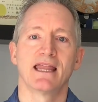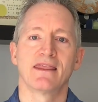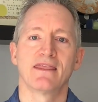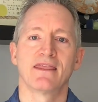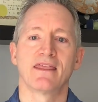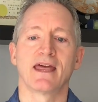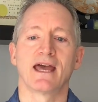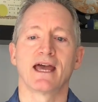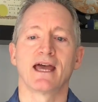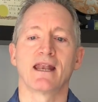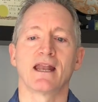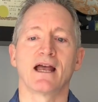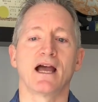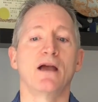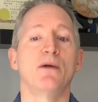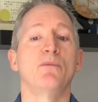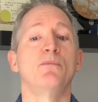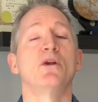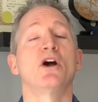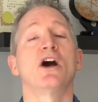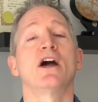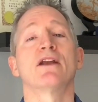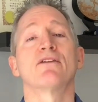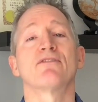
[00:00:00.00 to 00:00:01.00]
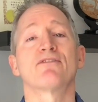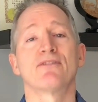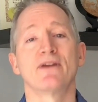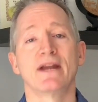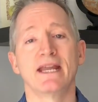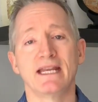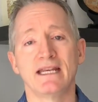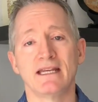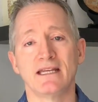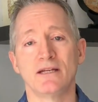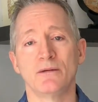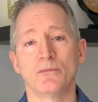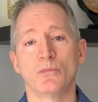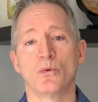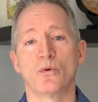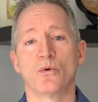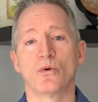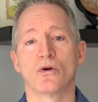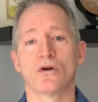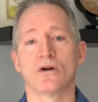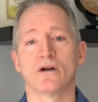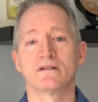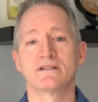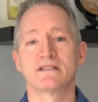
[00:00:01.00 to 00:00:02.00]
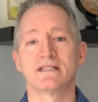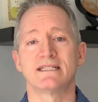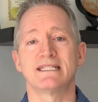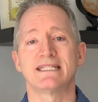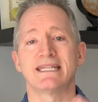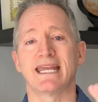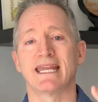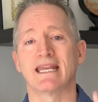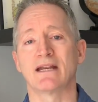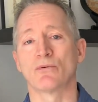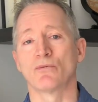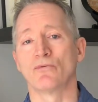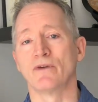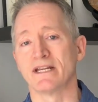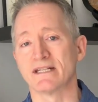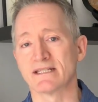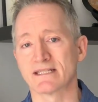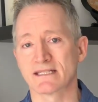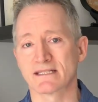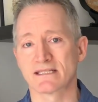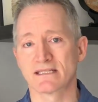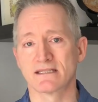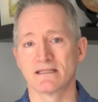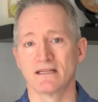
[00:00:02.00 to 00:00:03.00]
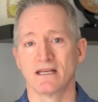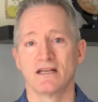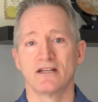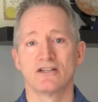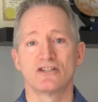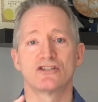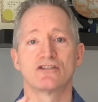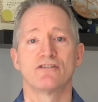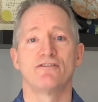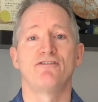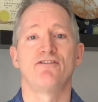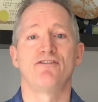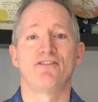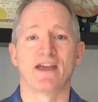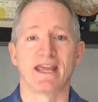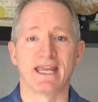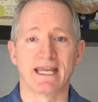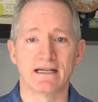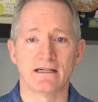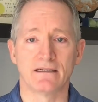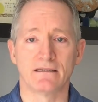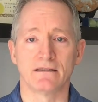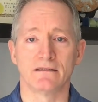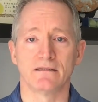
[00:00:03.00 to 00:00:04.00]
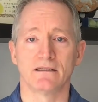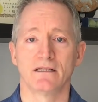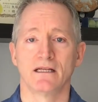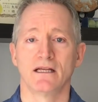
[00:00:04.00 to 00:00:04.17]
that I'm not afraid anymore to take risks, to fail,